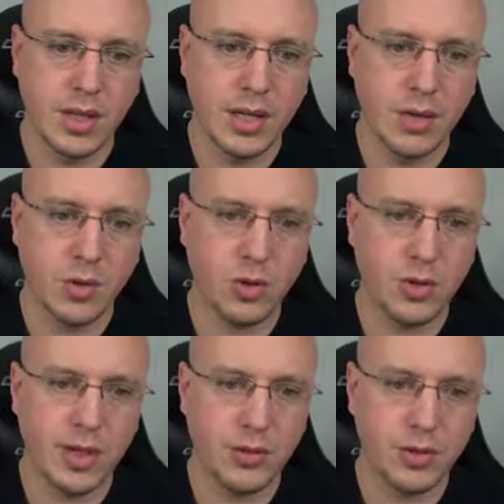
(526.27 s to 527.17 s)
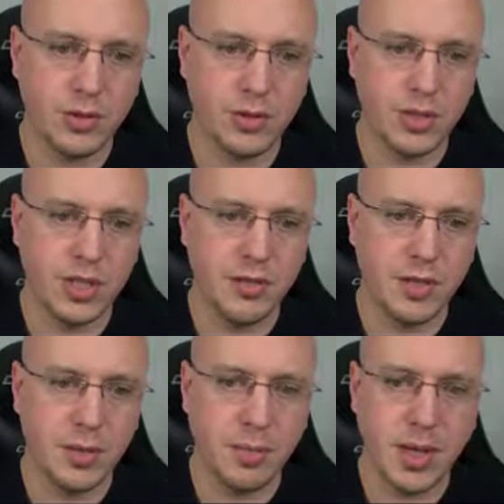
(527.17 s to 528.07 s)
And we'll go down to
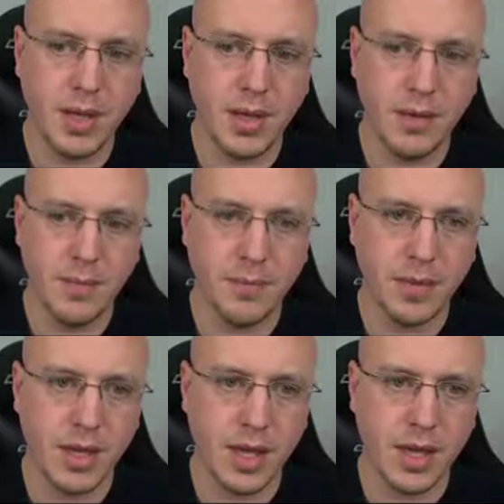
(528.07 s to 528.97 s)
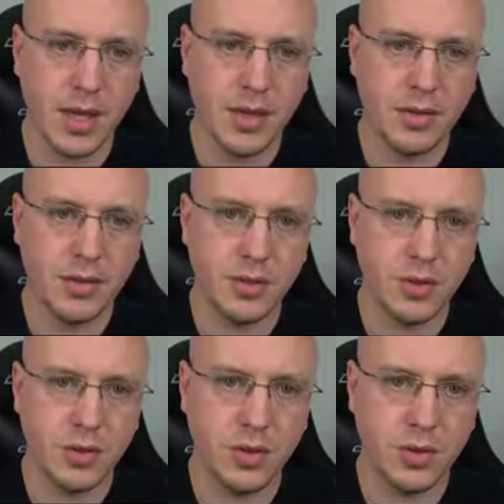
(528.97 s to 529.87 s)
TFTP and
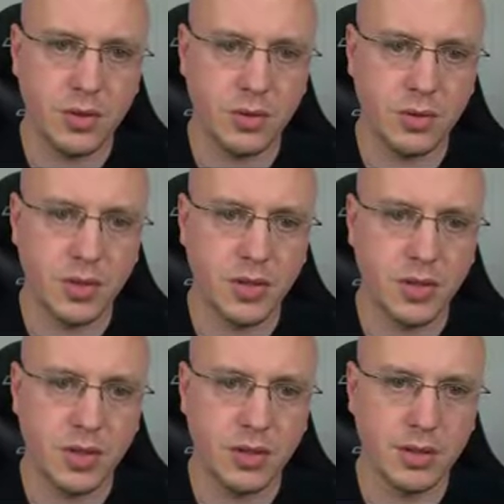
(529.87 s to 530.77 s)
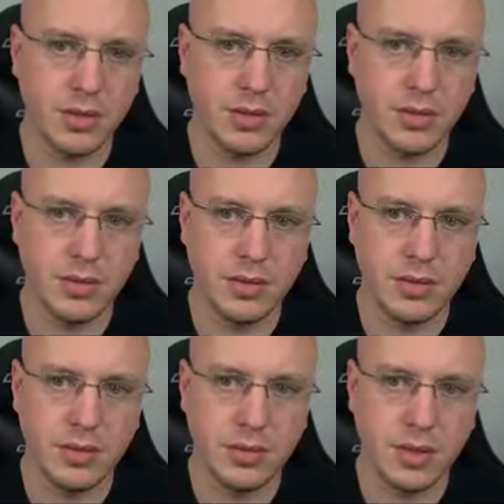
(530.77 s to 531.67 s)
restart
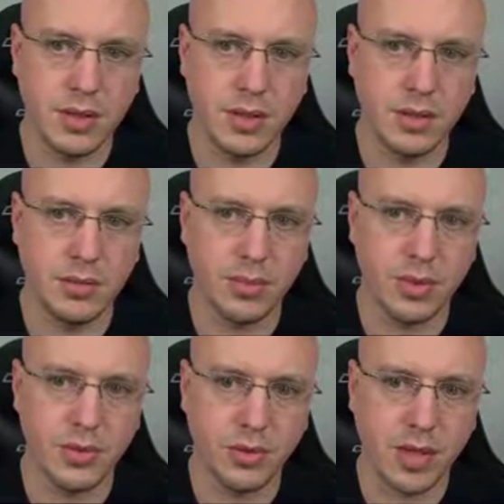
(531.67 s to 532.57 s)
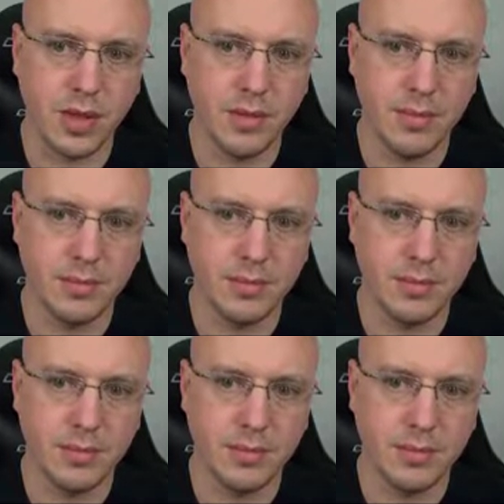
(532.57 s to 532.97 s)
and press OK.